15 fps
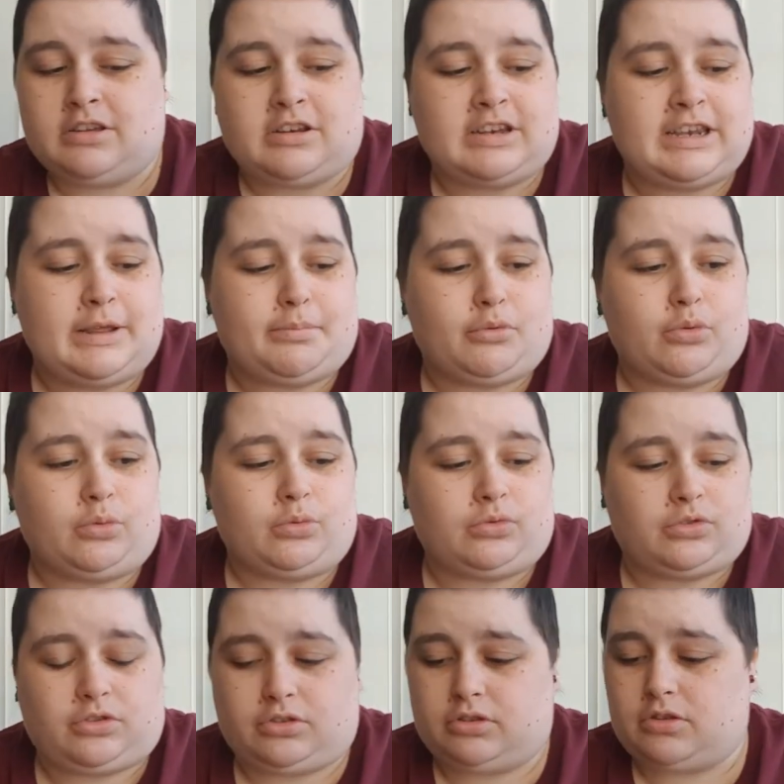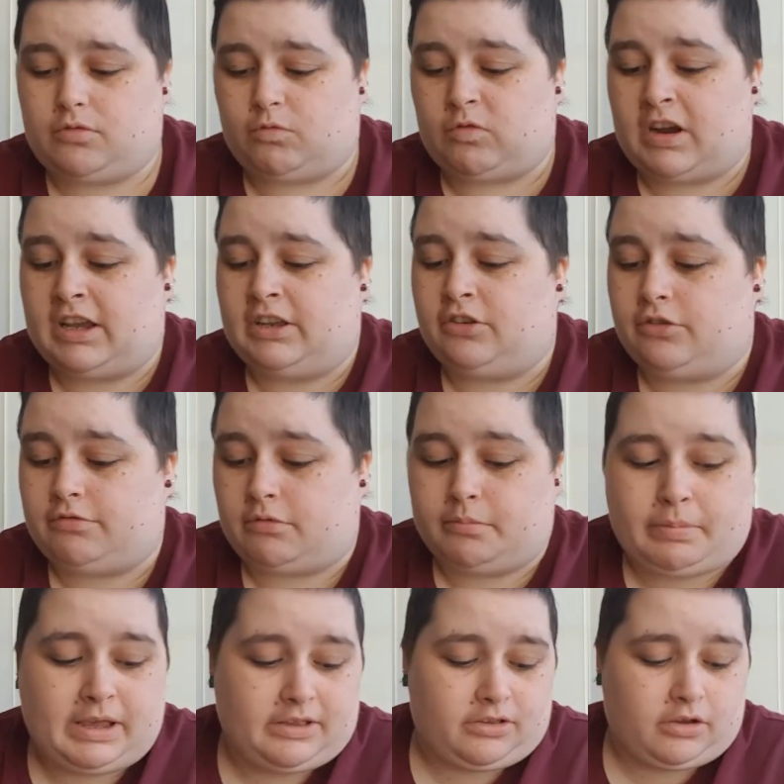nibbles range from
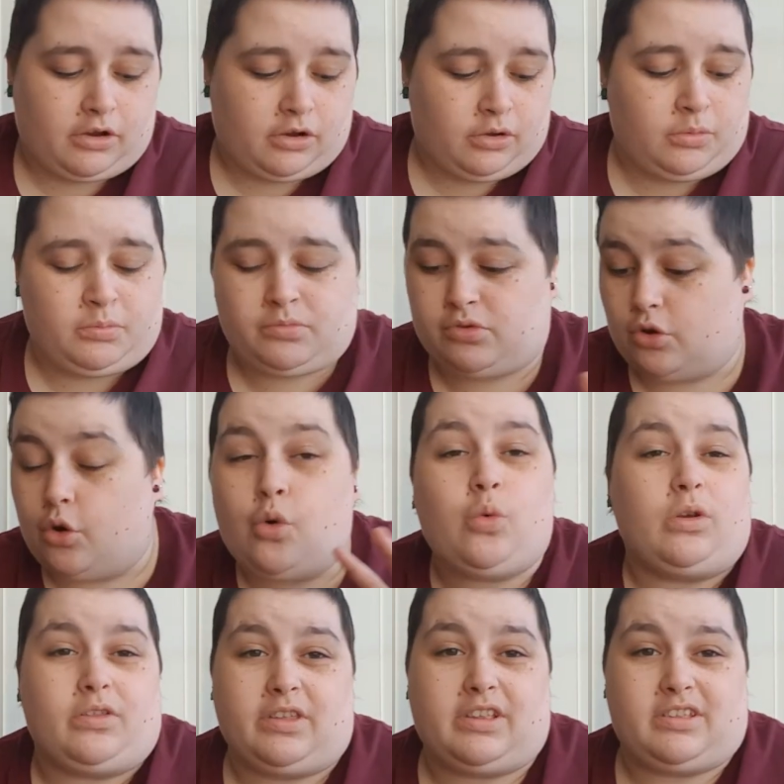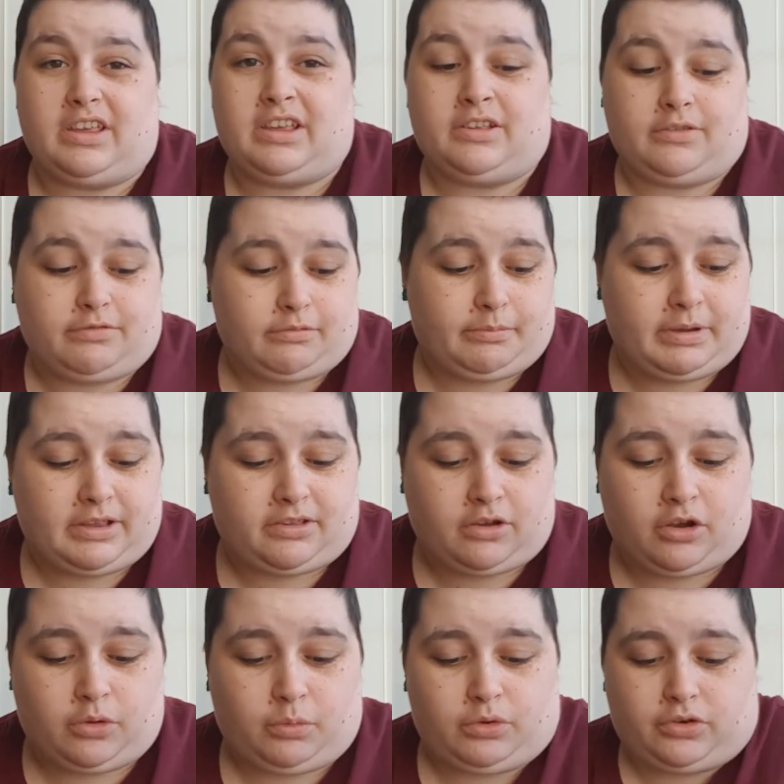Pets at Home. All of this is from Pets at
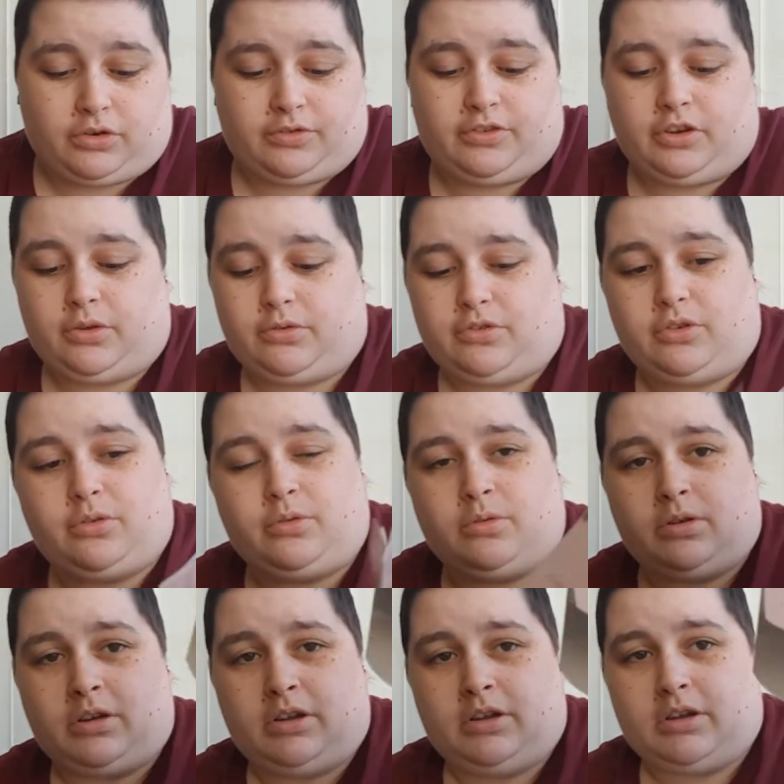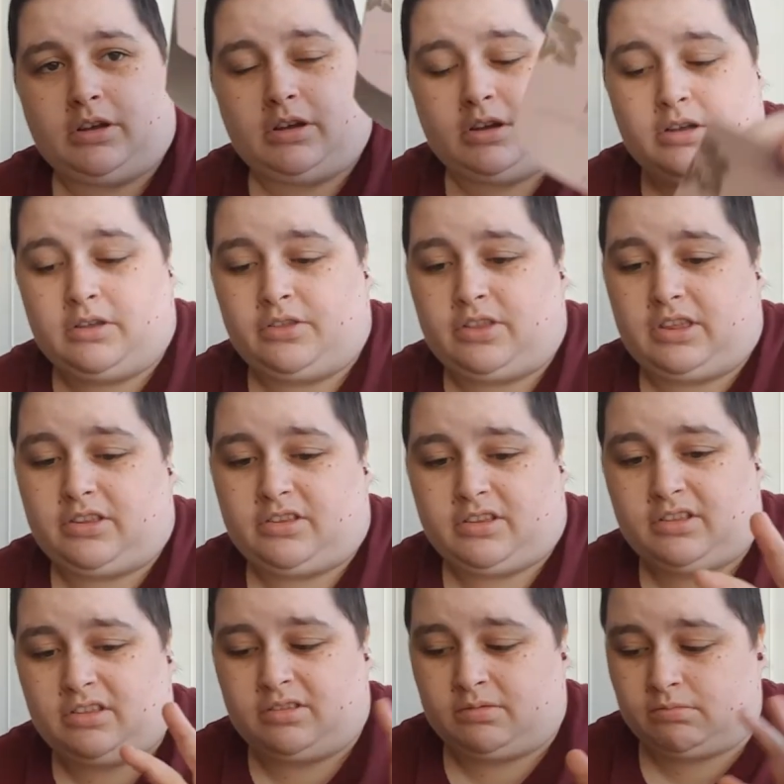Home, which I've showed you, this
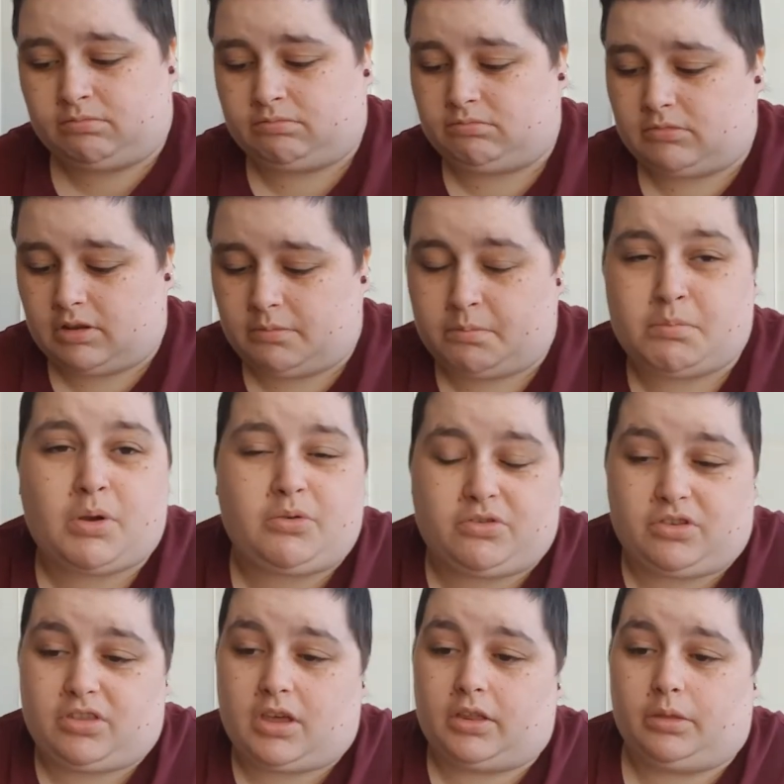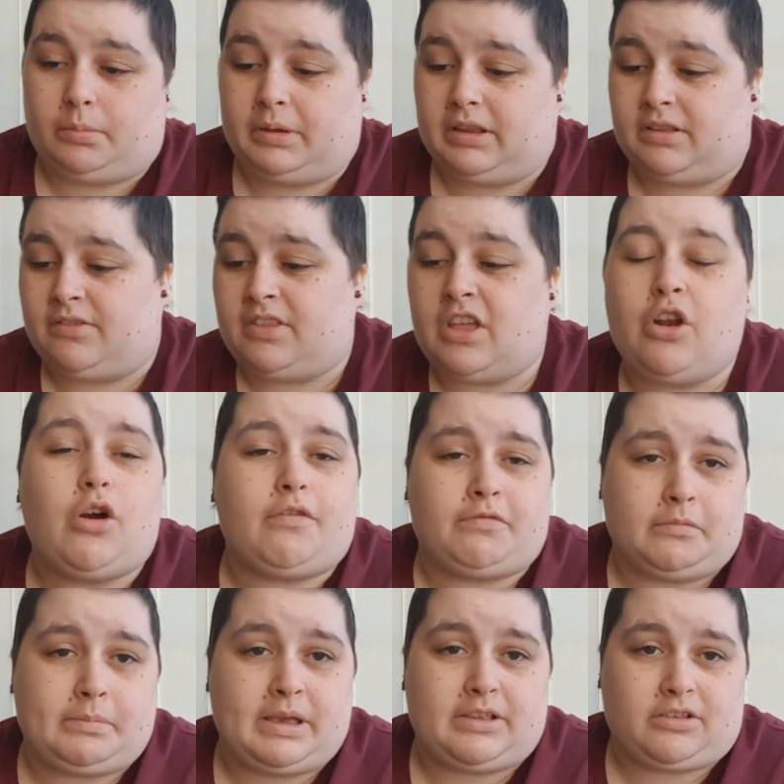and most of the other bits. If they're not
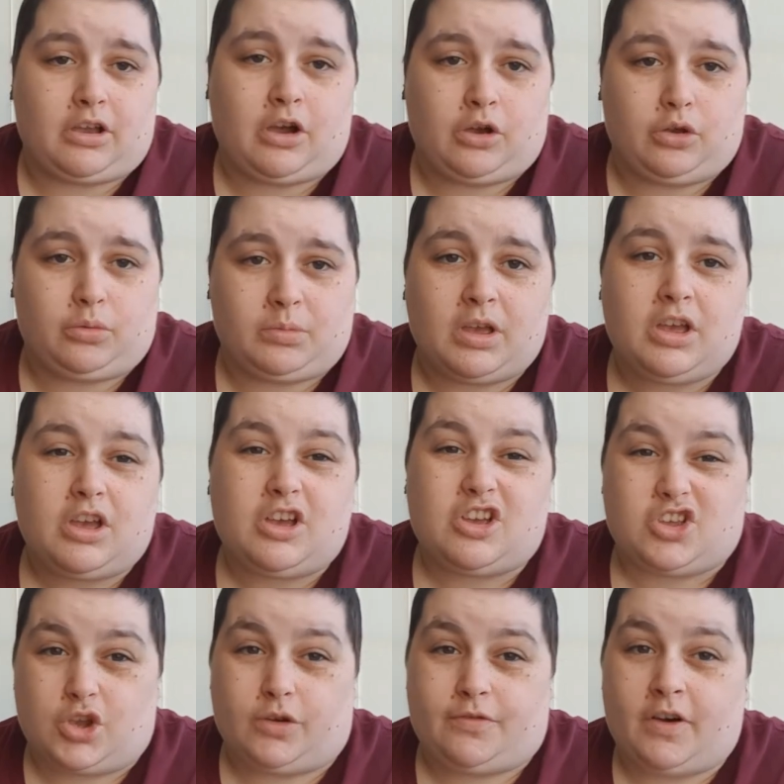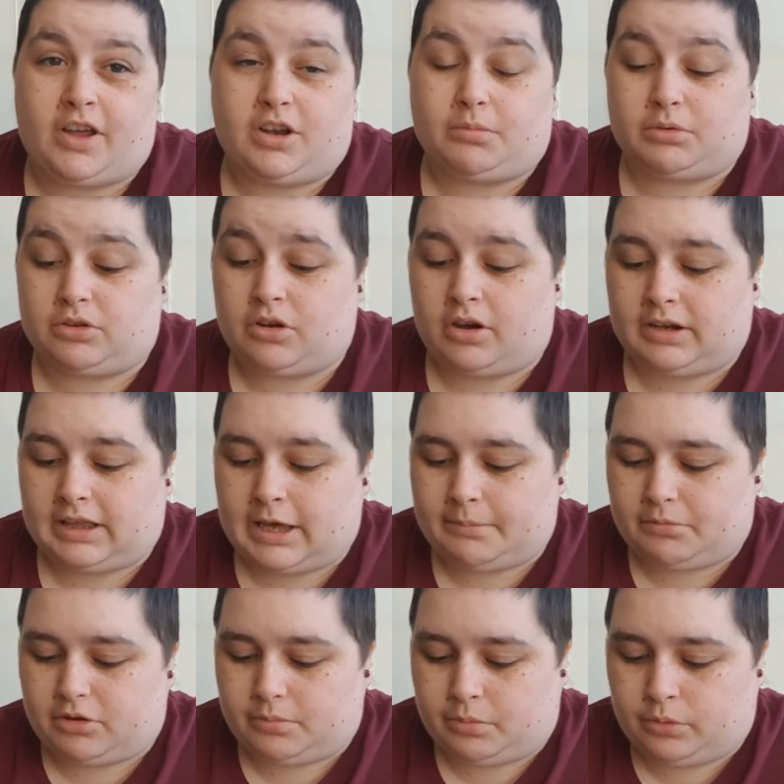from Pets at Home, you'll find them on Tiny
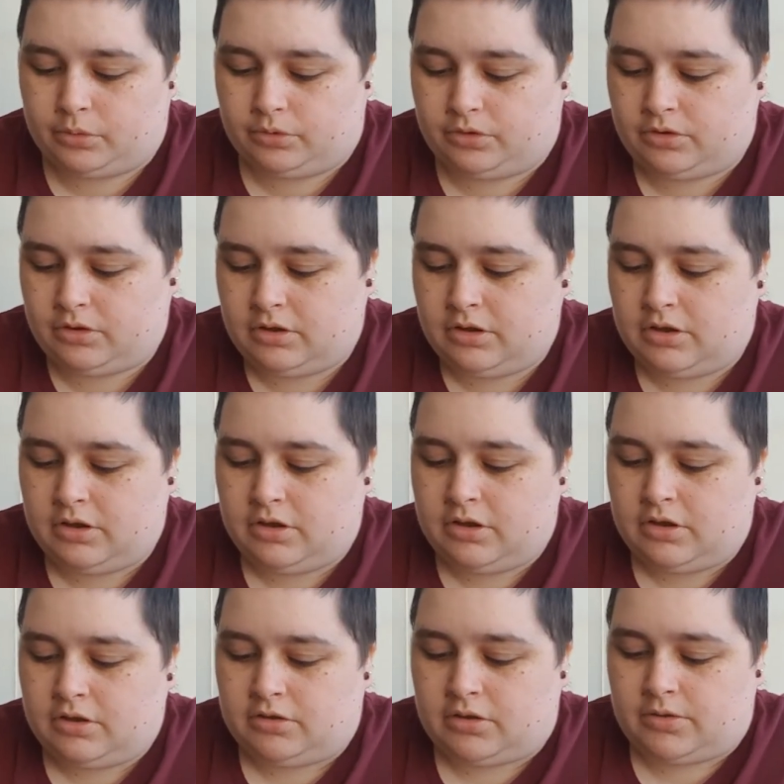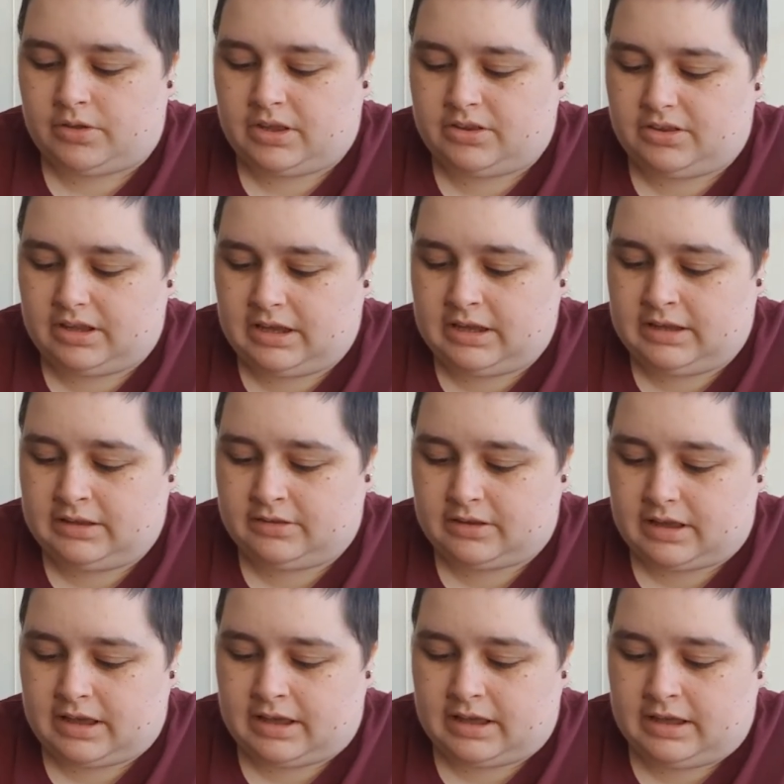Hamster Paws. So this is
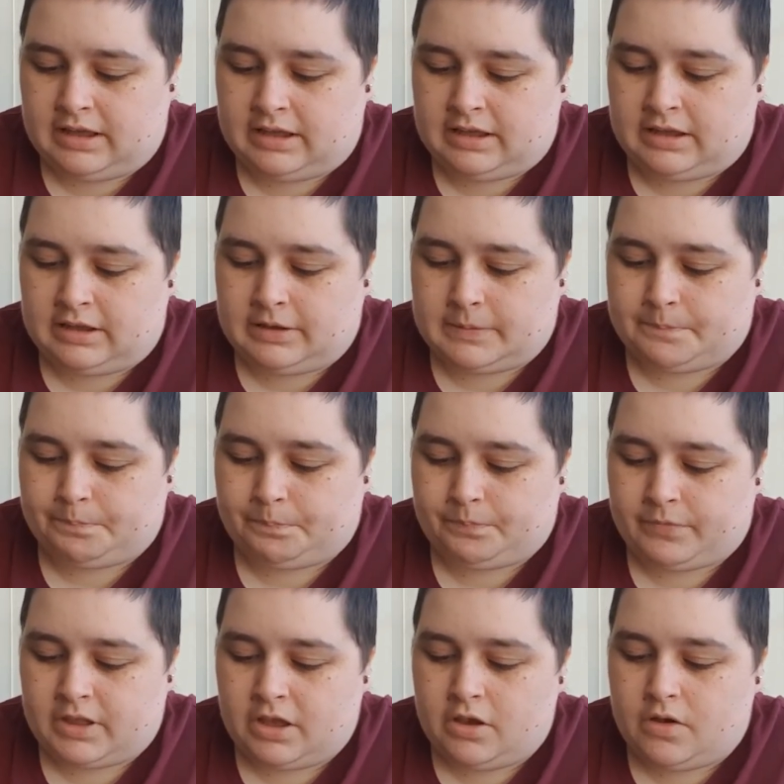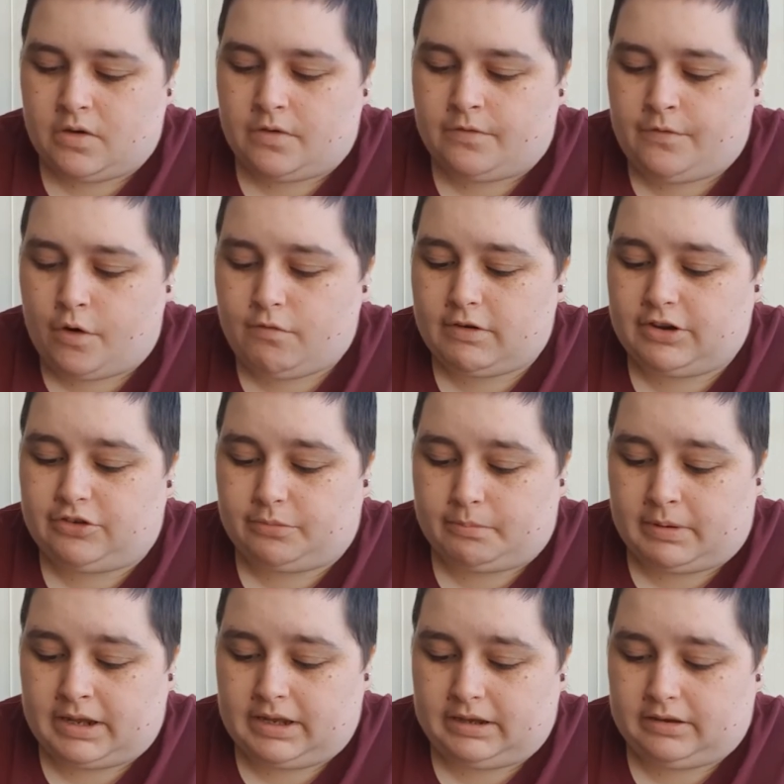a forage
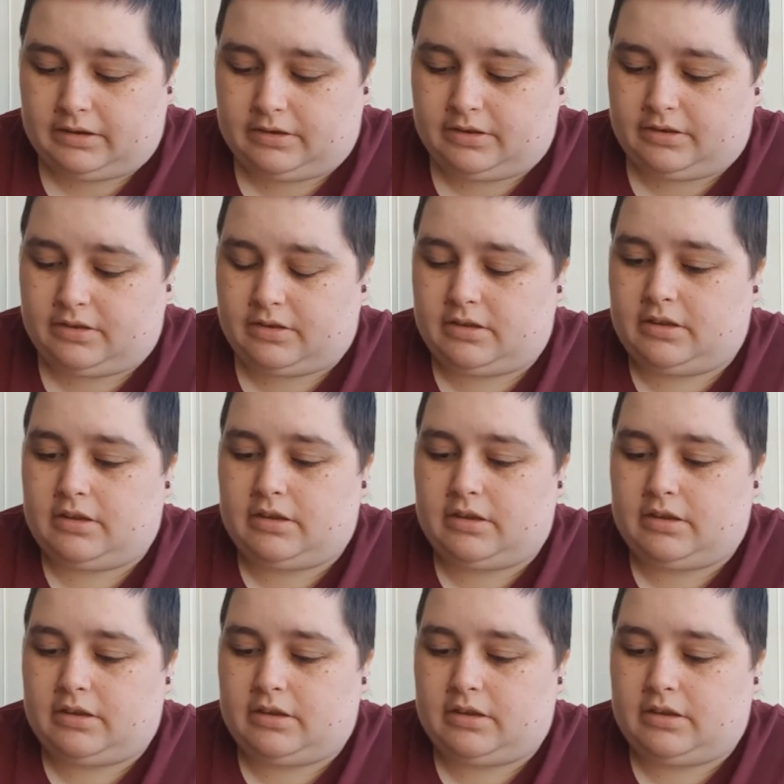mix,